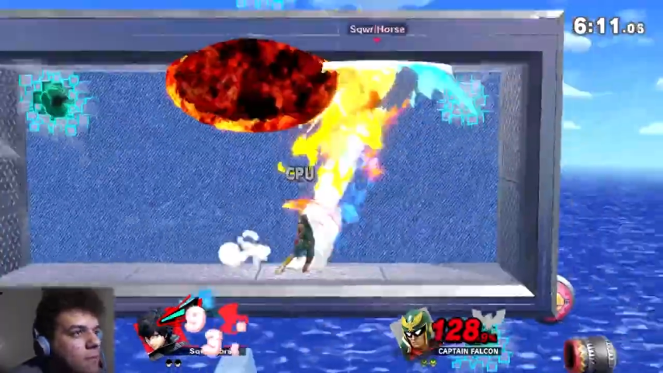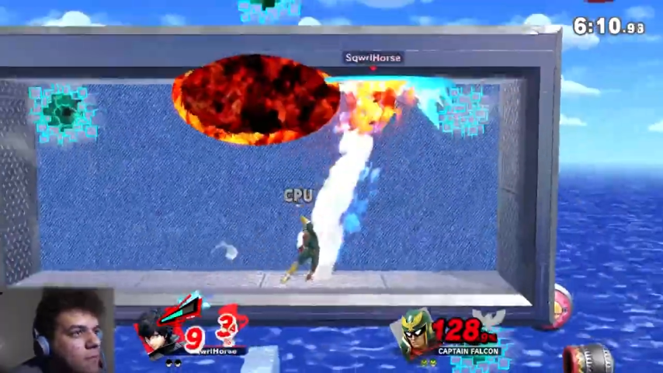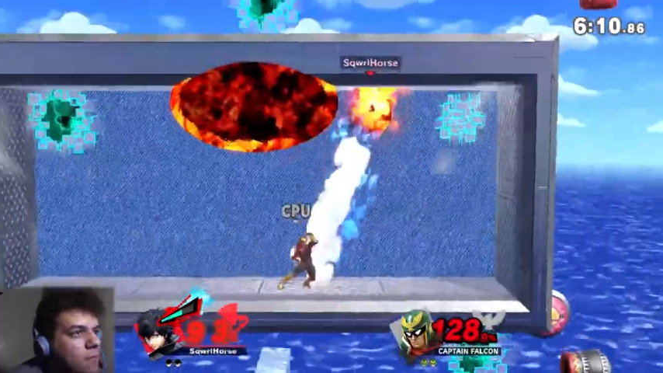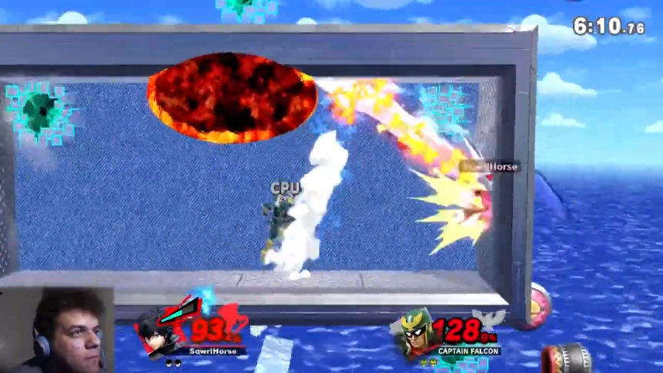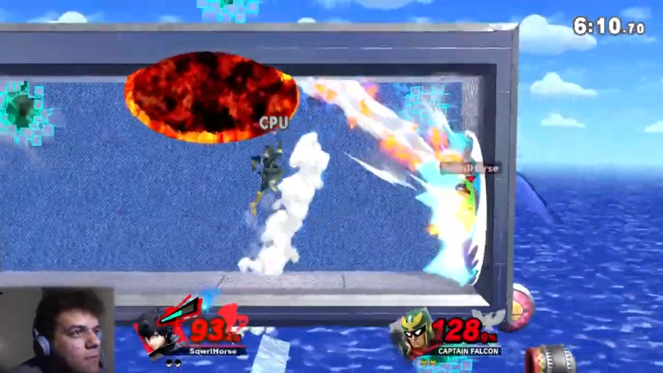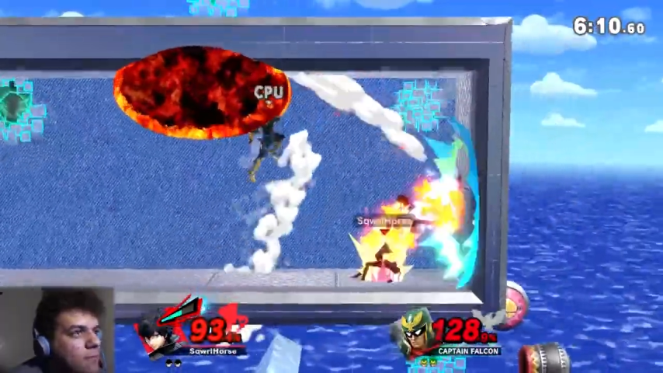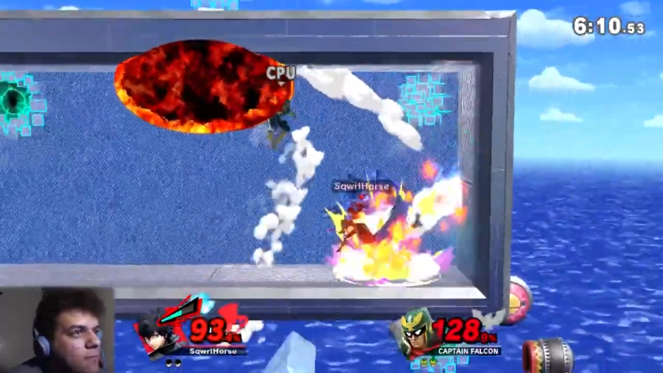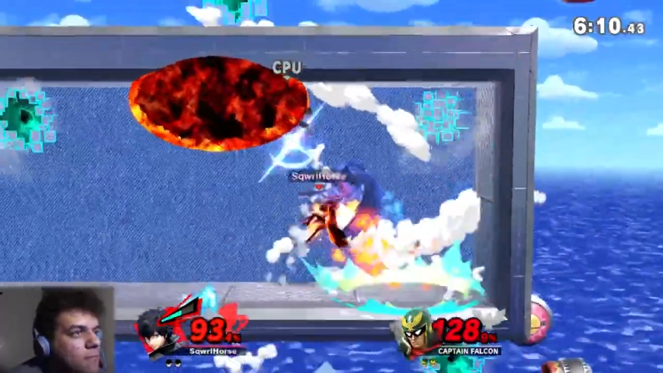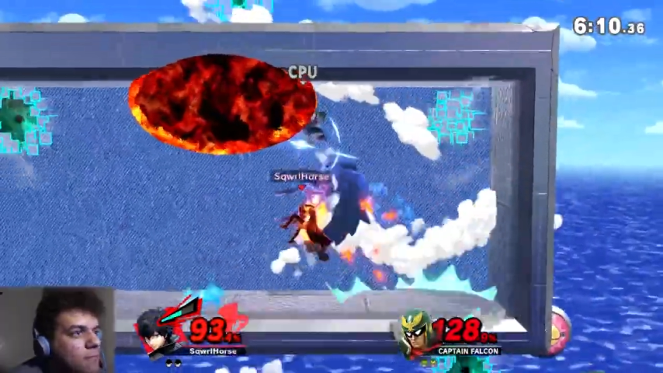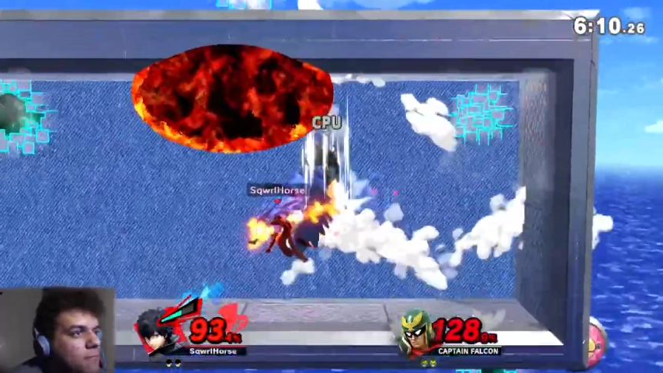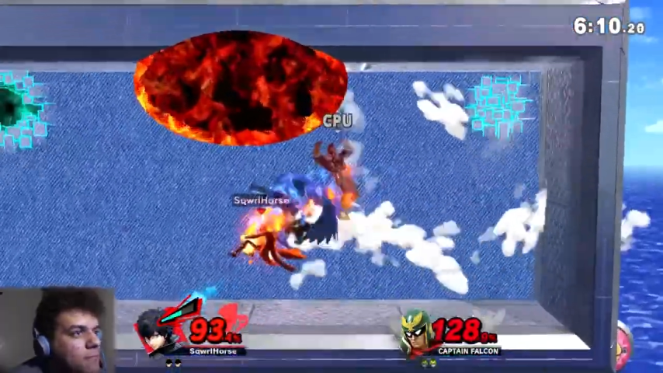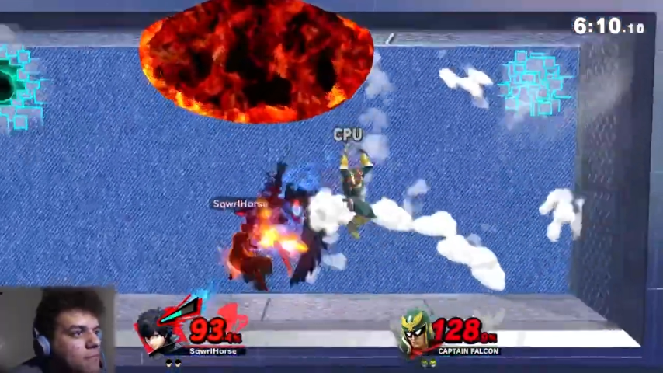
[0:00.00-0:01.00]

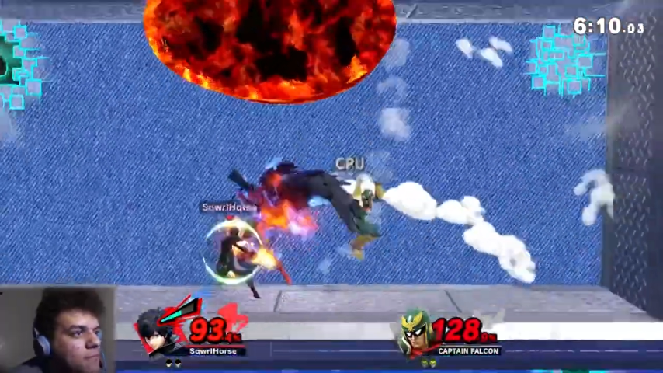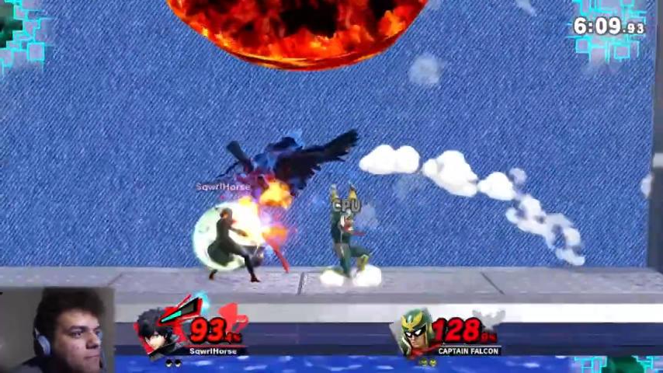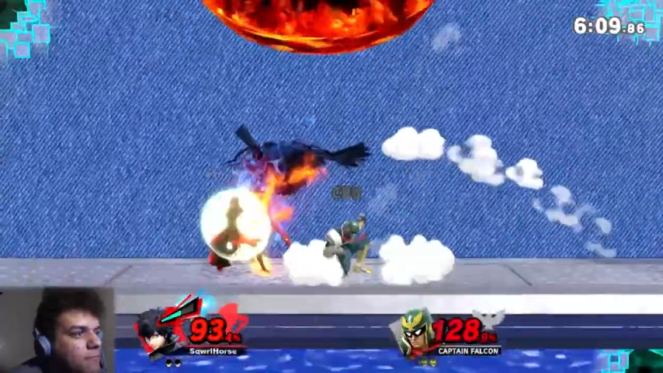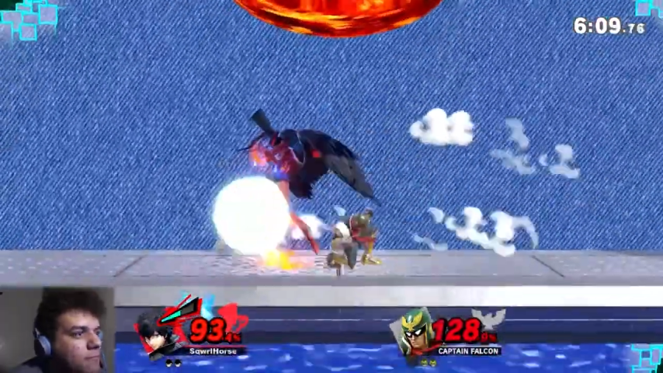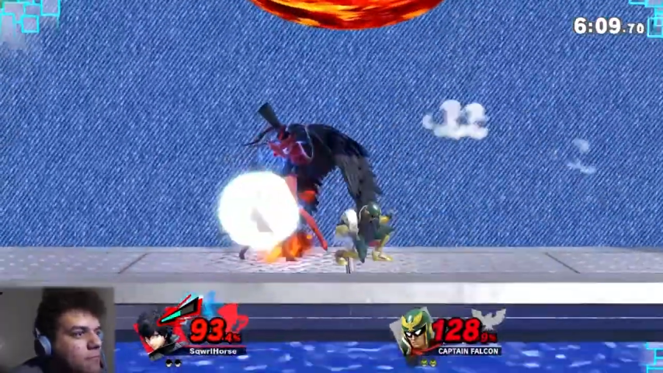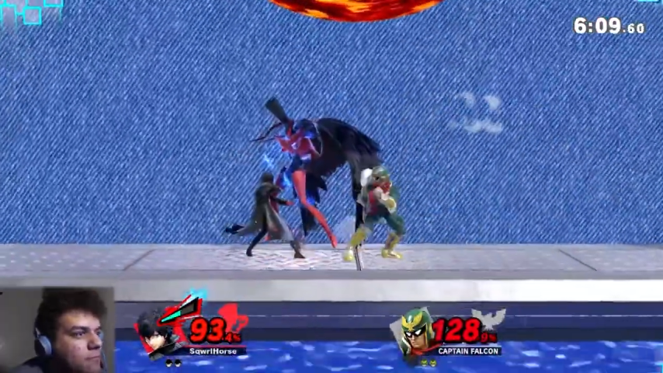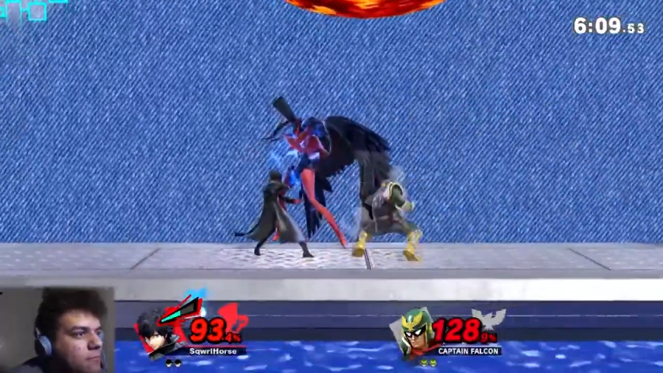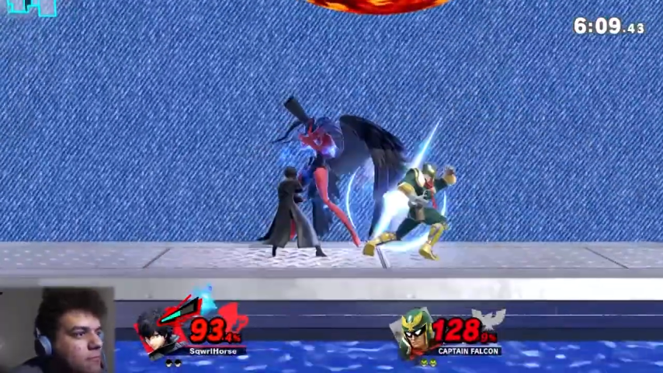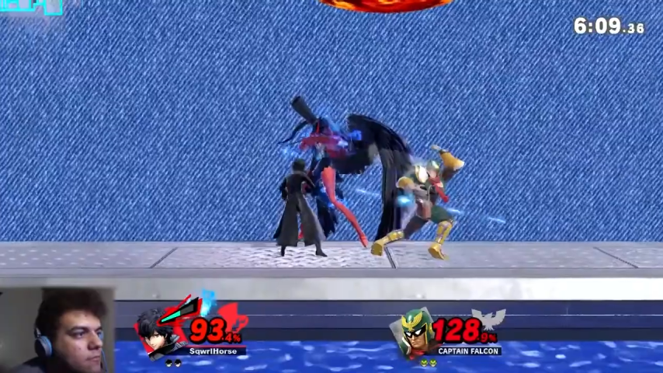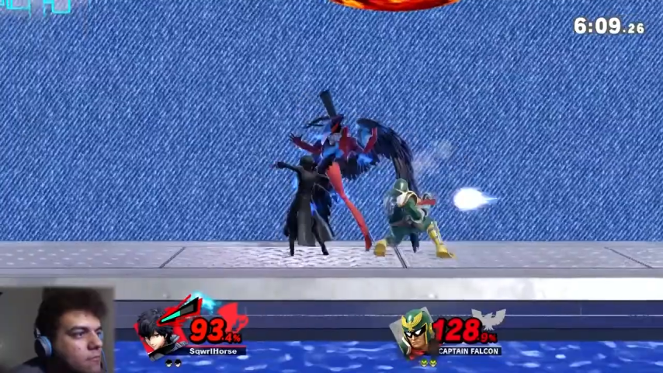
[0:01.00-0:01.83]
No one is speaking in this clip.